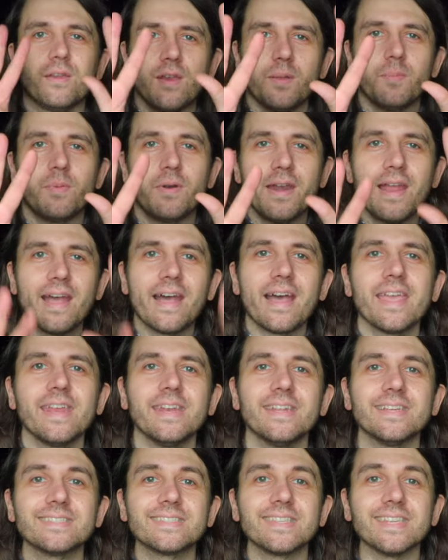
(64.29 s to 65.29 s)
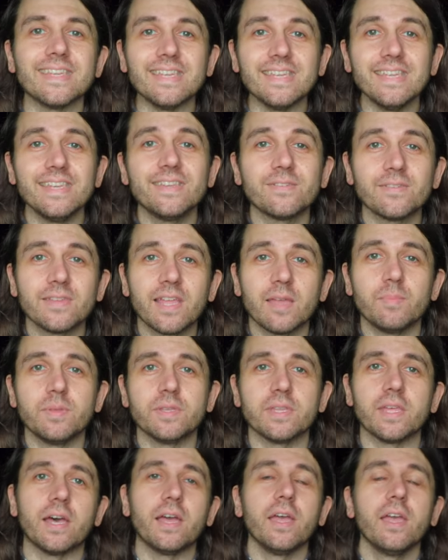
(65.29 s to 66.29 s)
Number nine is the Eagle
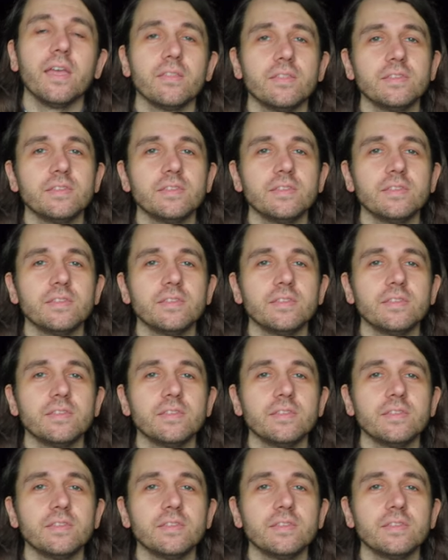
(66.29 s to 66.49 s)
Nebula.